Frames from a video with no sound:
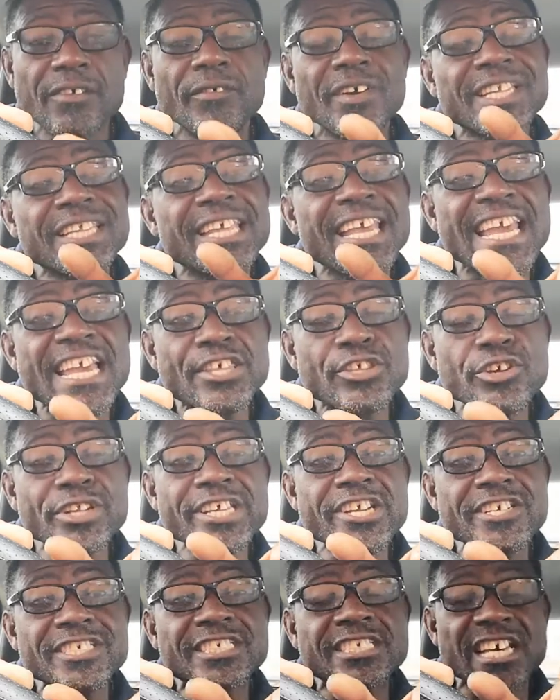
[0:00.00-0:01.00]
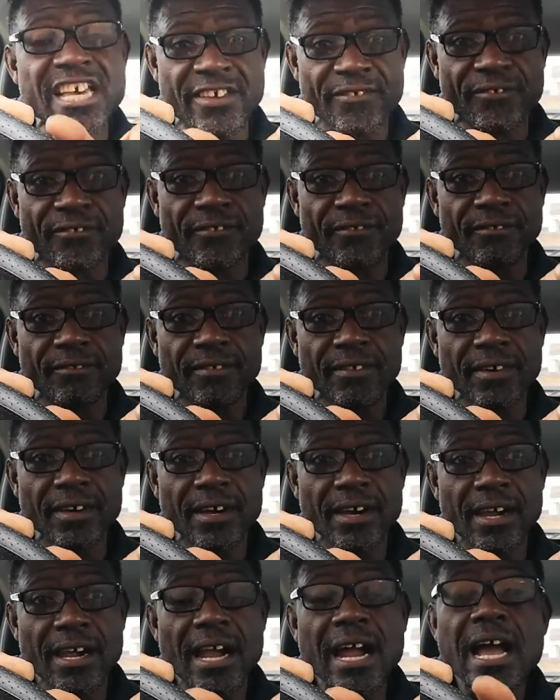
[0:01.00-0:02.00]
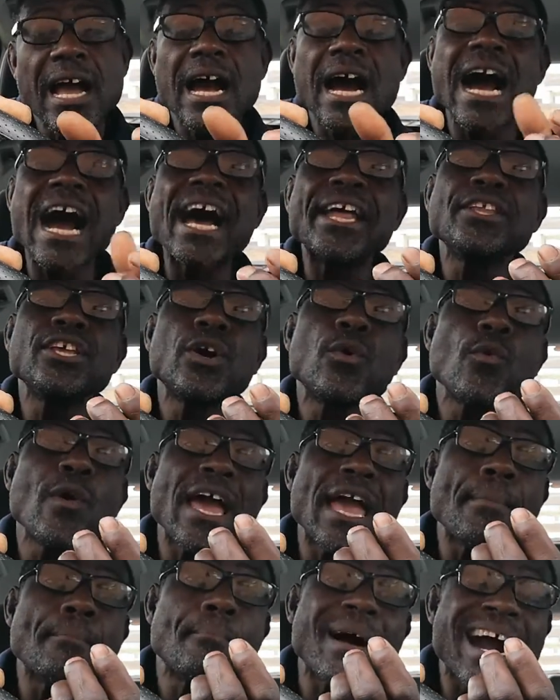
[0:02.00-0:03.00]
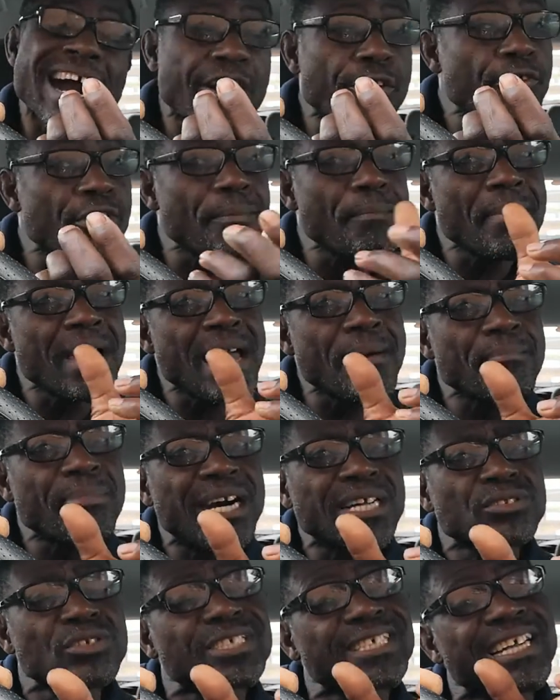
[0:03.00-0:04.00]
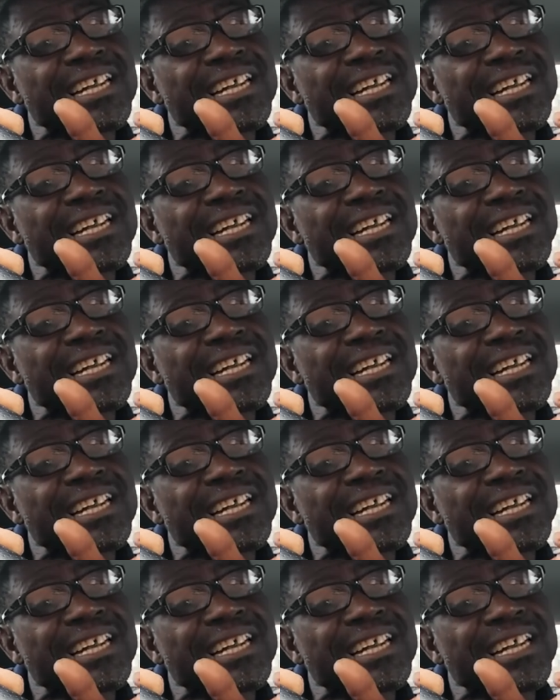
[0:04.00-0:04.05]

for take you there safe. On your way back, remember to